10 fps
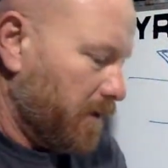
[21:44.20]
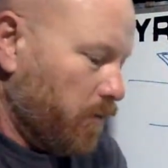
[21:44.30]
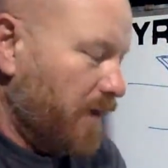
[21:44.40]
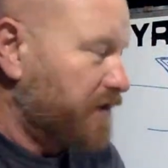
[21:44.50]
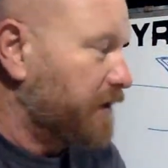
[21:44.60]

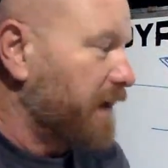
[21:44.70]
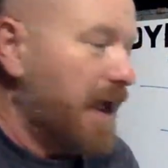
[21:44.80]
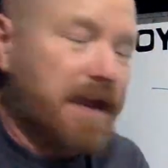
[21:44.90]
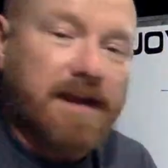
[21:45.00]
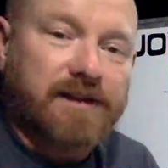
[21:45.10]
which
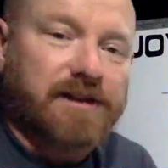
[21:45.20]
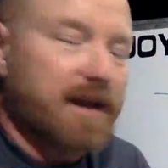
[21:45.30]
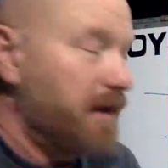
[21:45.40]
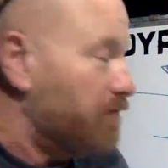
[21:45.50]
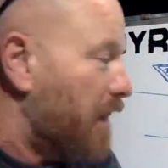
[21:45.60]
today is
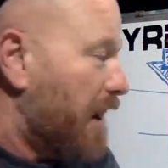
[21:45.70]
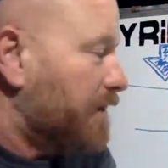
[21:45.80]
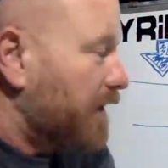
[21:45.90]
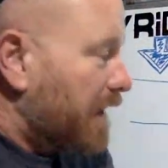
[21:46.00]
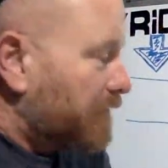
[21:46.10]
in
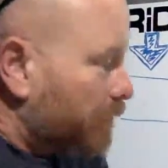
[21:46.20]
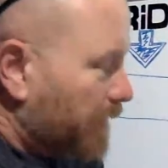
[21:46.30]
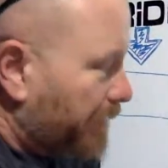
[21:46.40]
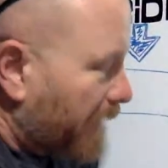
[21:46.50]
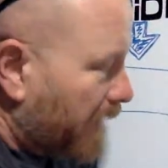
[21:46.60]
red, as
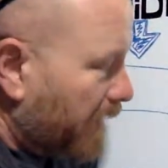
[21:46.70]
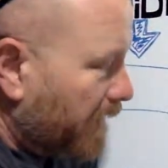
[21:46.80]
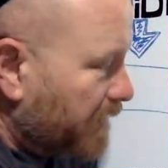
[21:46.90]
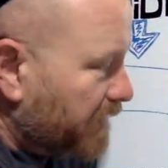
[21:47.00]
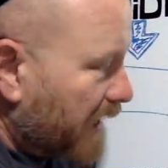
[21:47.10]
we've
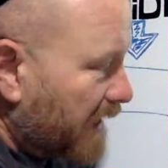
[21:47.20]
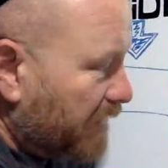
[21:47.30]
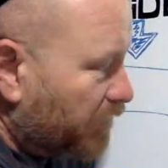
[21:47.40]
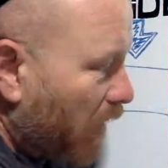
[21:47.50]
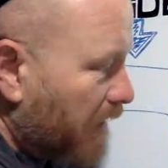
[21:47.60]
said,
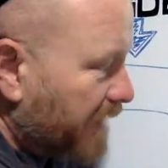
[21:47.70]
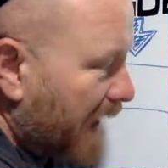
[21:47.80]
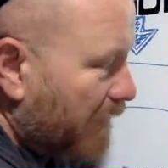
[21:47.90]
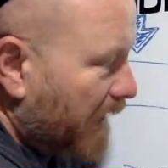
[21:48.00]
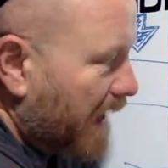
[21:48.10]
is right
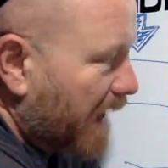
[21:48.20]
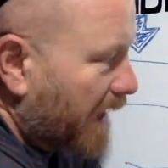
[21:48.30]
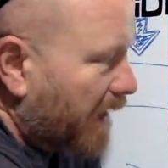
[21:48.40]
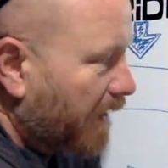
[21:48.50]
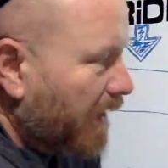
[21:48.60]
down
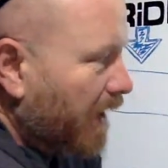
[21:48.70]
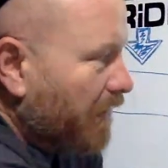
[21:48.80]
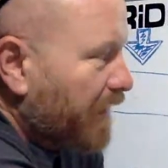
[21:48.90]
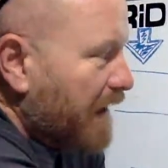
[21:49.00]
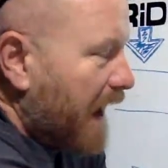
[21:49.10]
here,
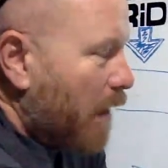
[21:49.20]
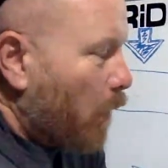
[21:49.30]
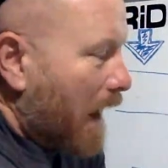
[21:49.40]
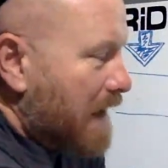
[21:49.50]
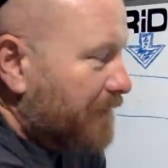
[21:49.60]
then that
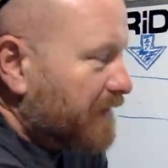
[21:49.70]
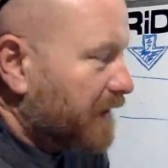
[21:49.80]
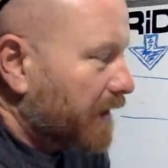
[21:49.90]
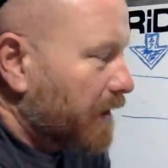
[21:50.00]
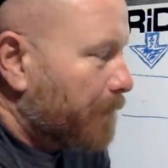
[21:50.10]
wave
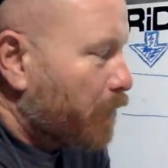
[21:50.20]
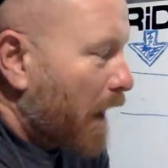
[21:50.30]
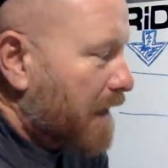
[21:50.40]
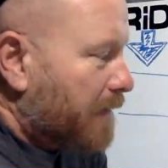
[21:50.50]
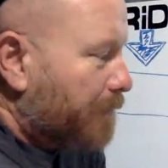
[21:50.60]
isn't going to break.